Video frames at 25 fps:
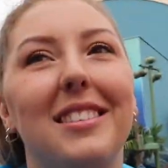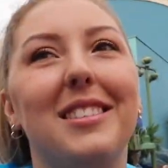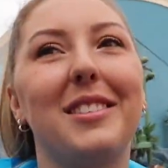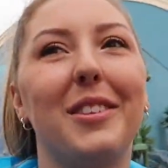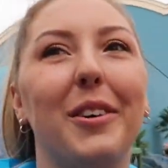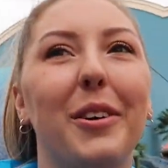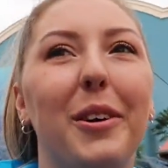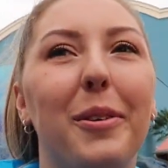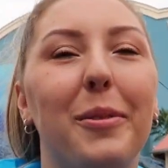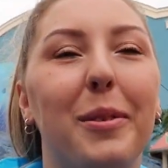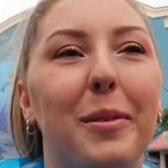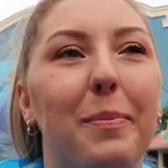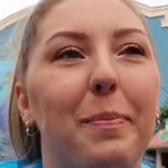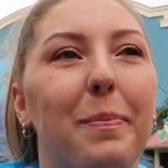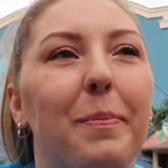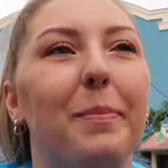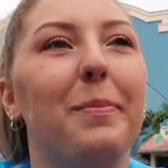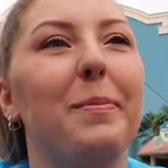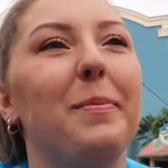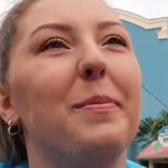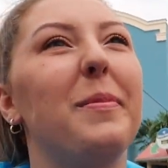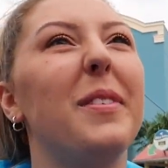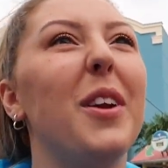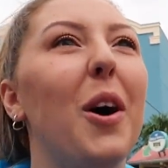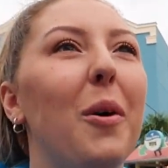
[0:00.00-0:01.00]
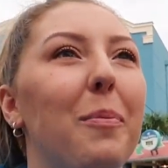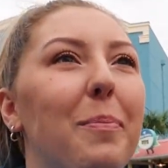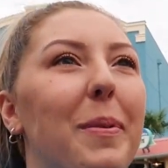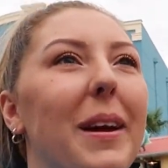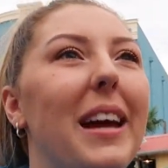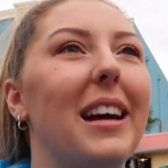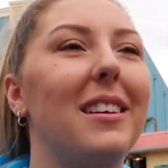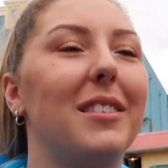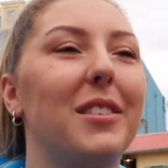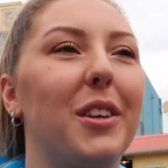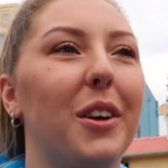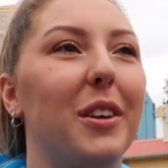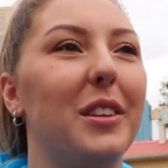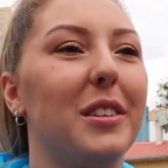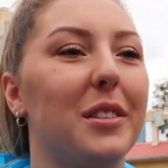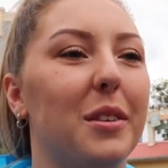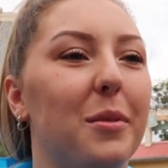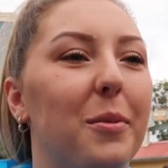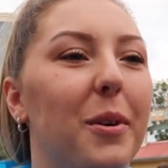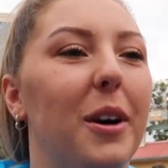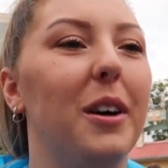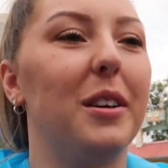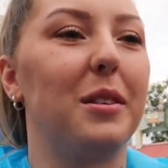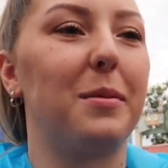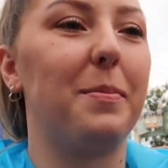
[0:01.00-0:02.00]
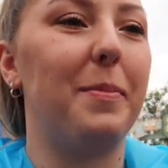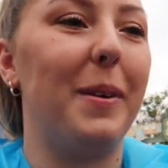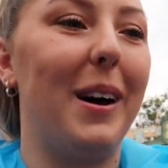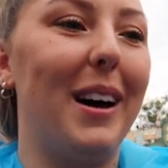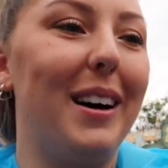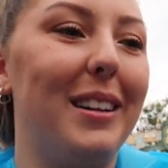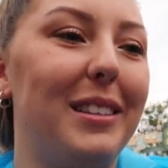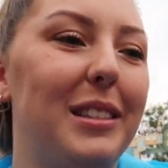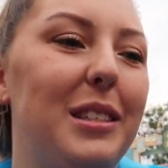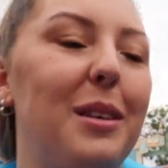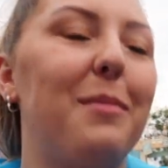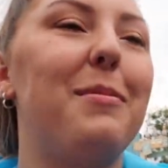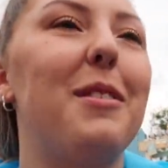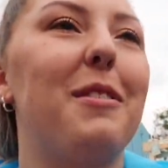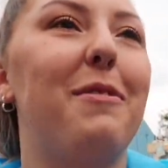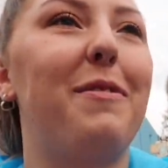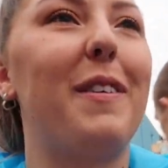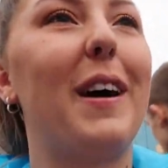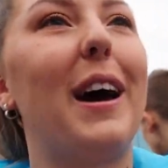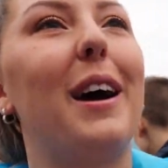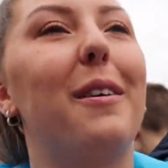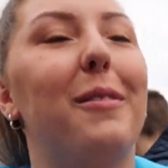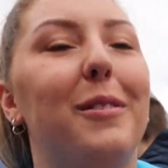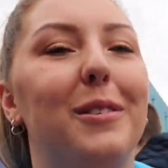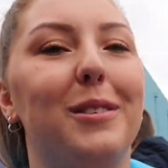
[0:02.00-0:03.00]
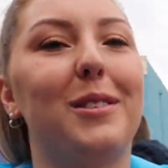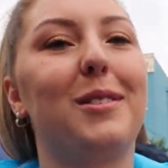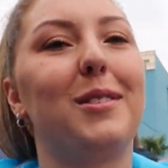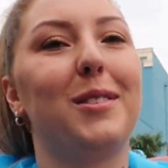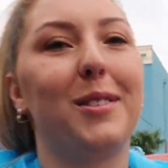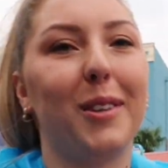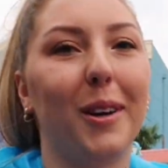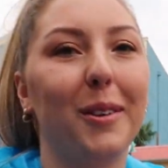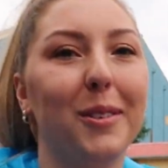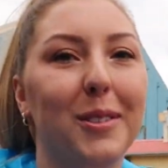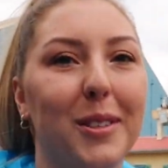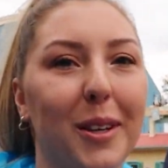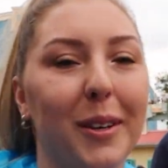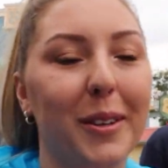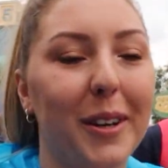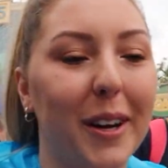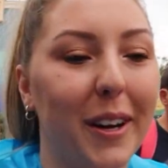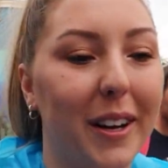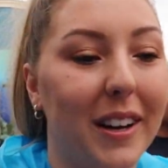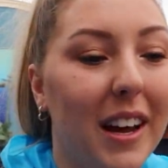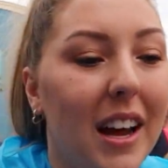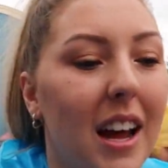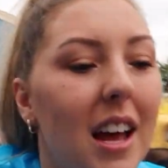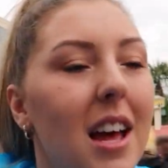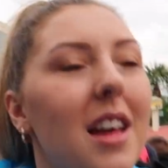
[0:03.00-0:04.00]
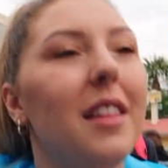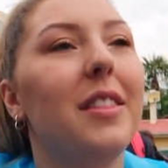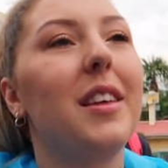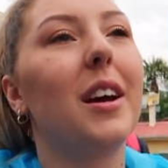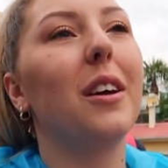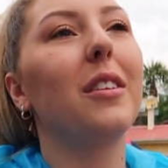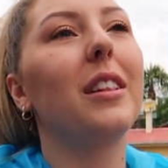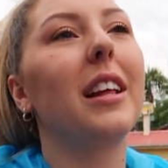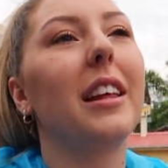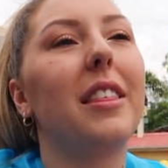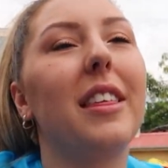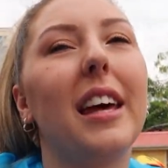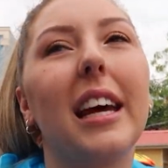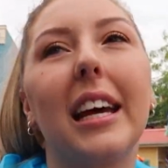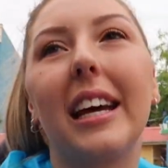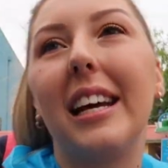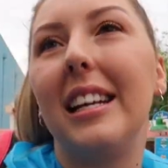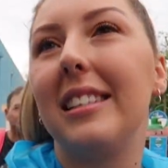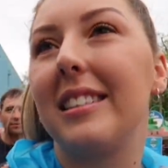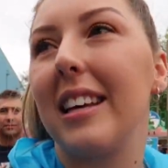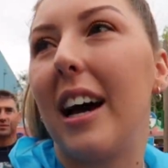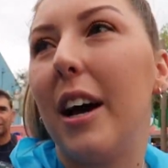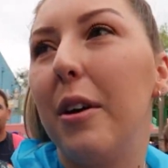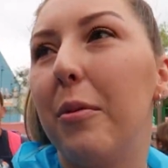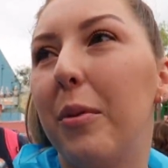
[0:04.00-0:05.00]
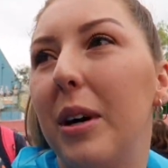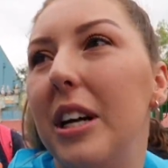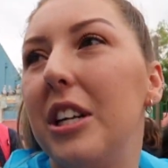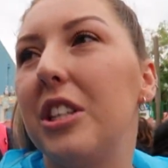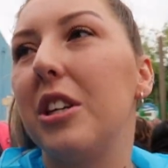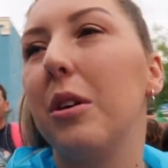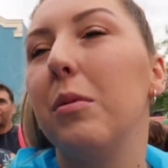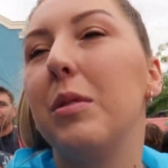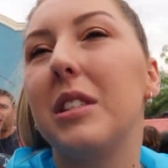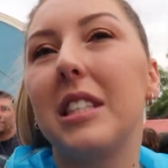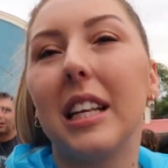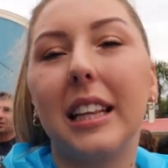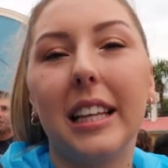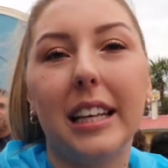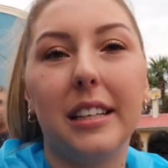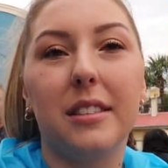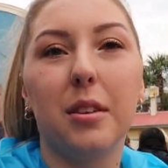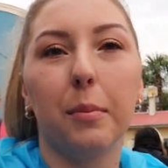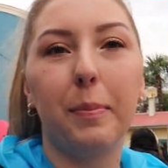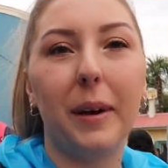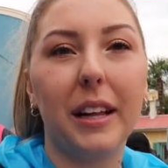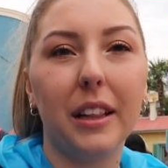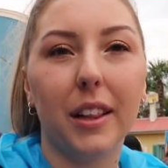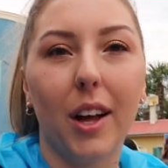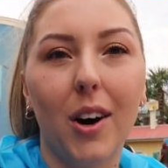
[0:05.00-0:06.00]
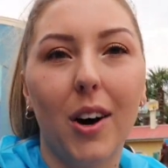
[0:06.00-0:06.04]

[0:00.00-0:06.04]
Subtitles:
thought it would not be as good as it was, but to be fair, it was so, so good. The only thing is, I wish it was a little bit